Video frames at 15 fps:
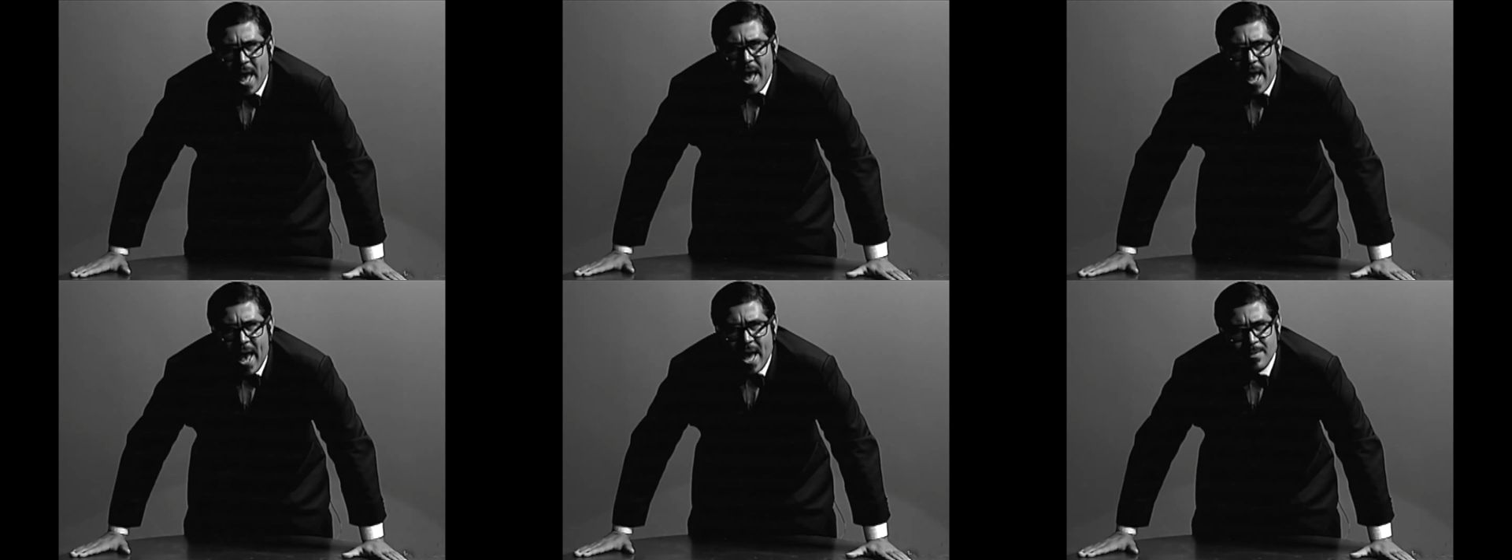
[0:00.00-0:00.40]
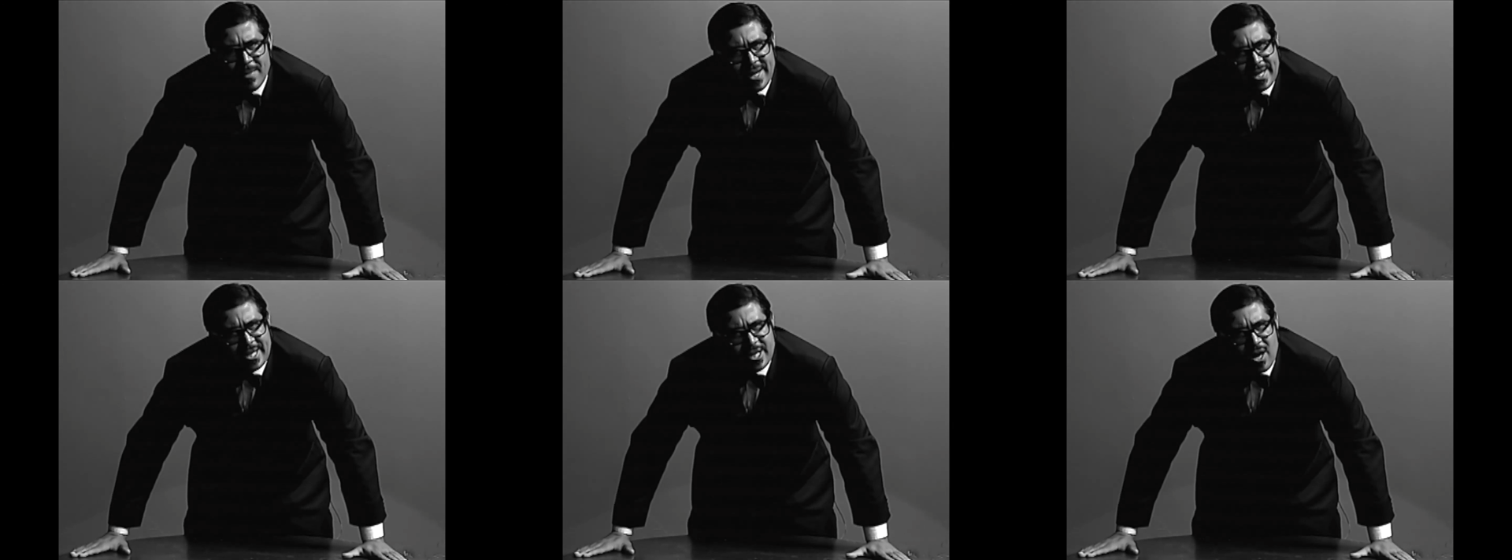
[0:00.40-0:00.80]
And
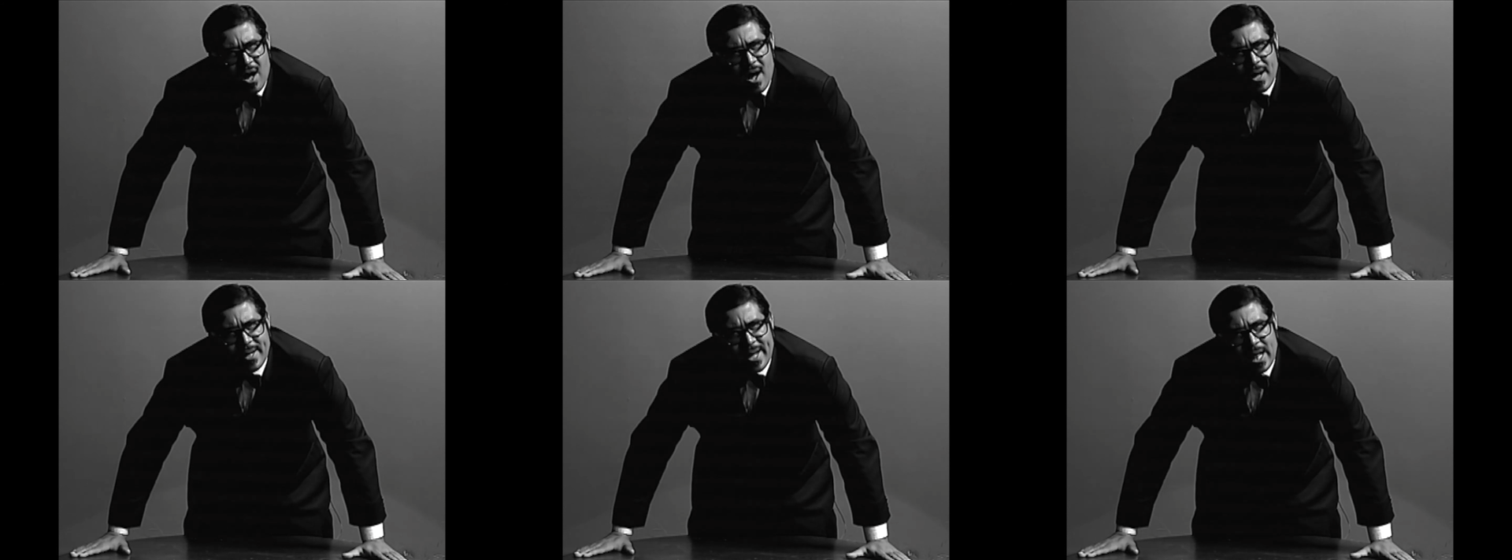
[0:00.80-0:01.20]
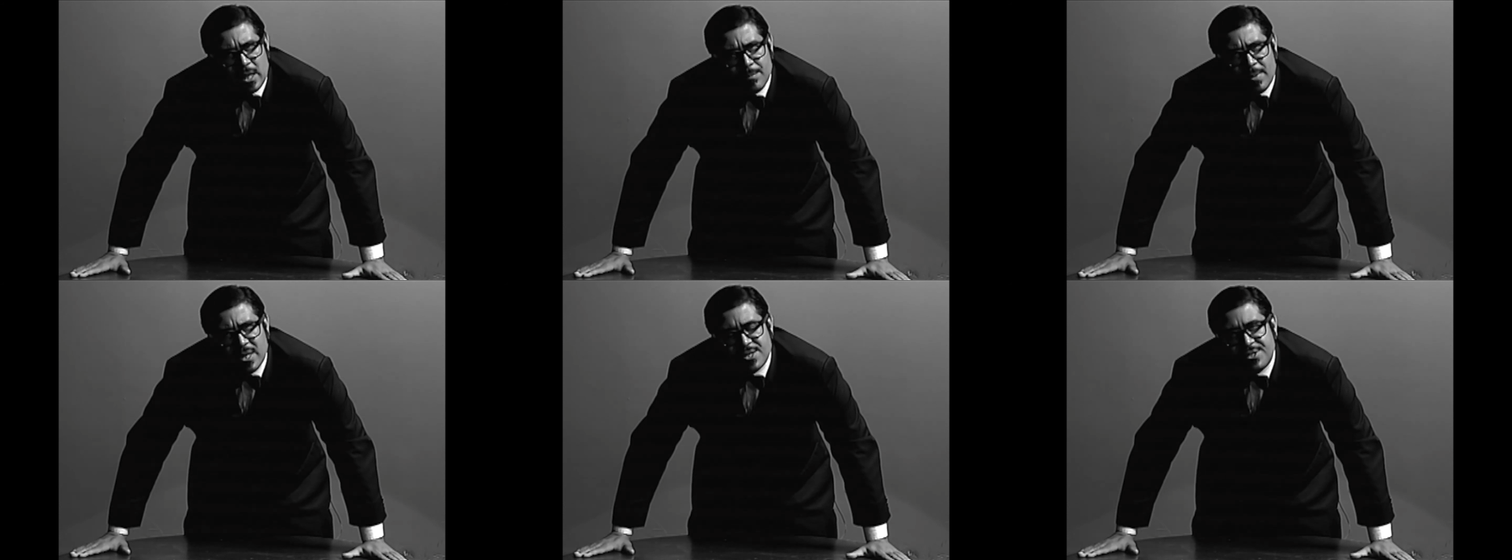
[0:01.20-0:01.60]
may God
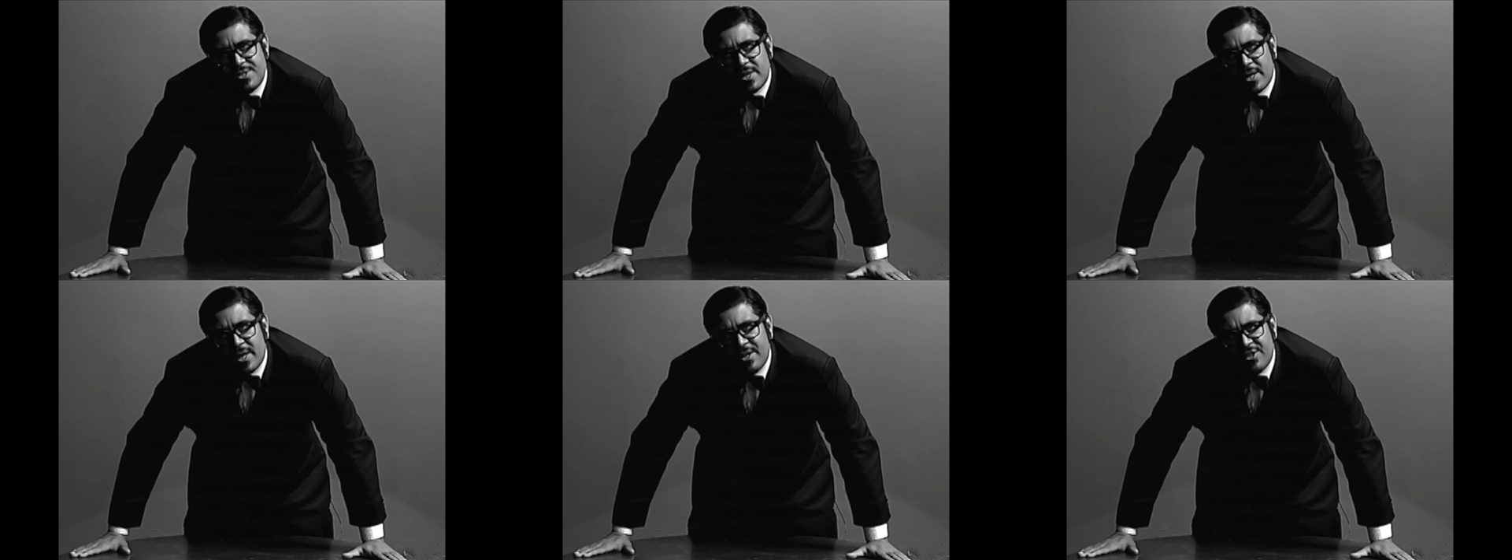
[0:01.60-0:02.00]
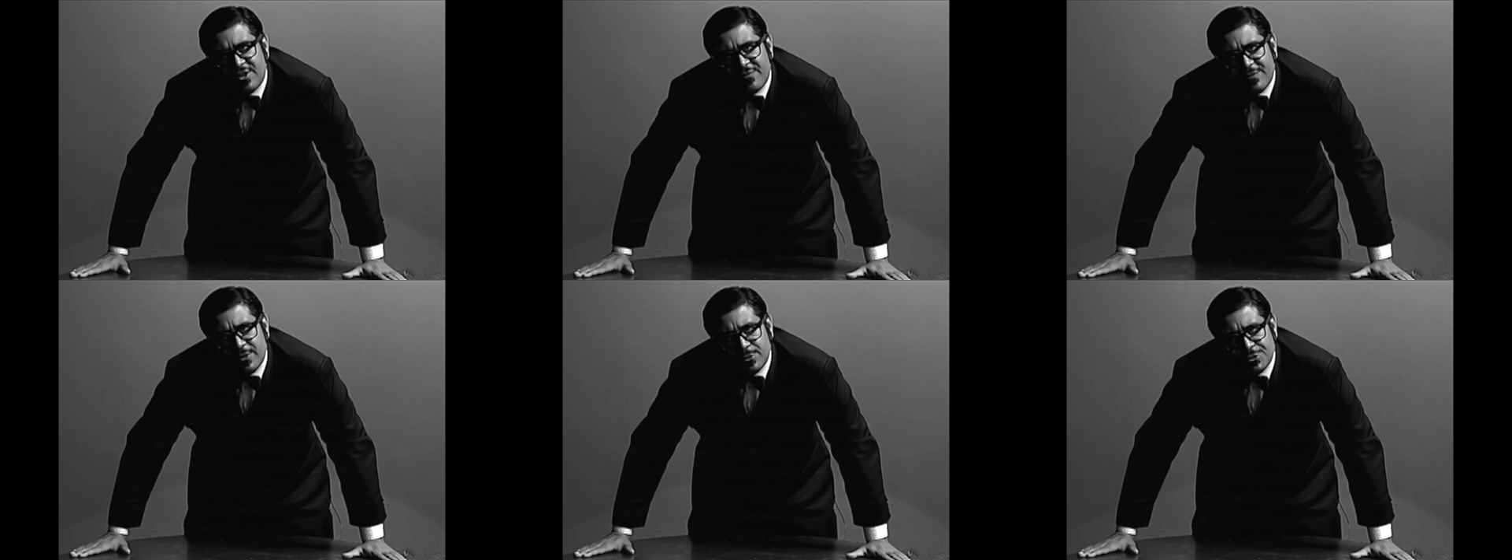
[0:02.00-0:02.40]
help us in the
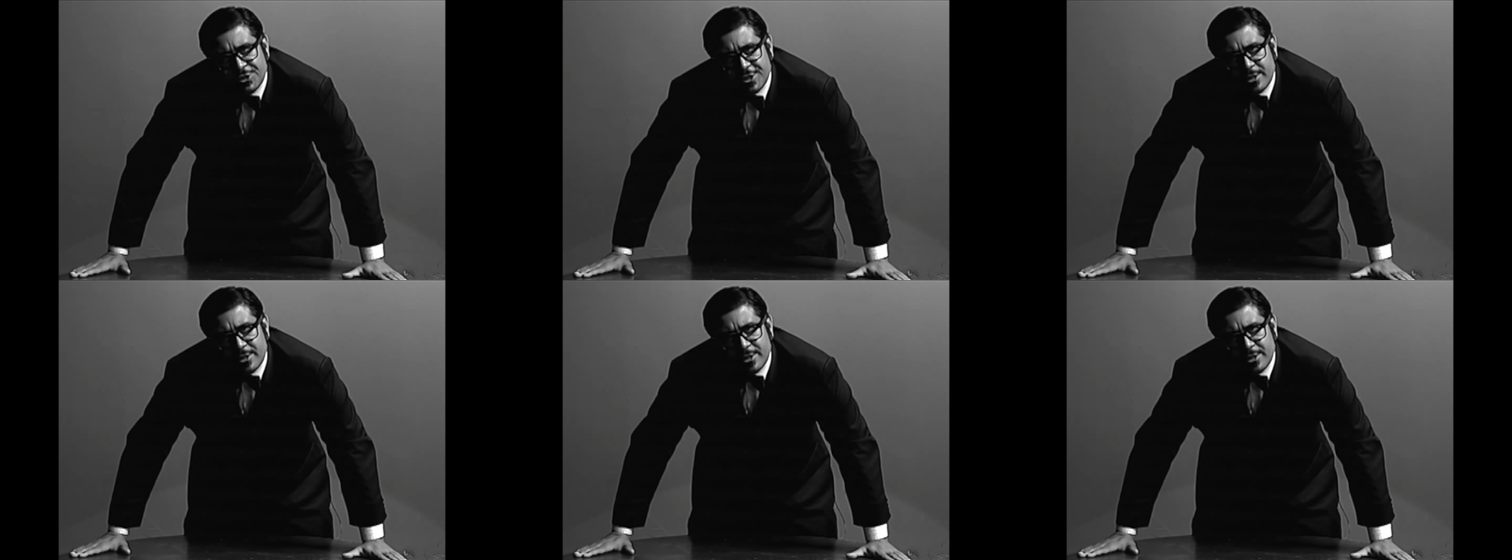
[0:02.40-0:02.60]
future.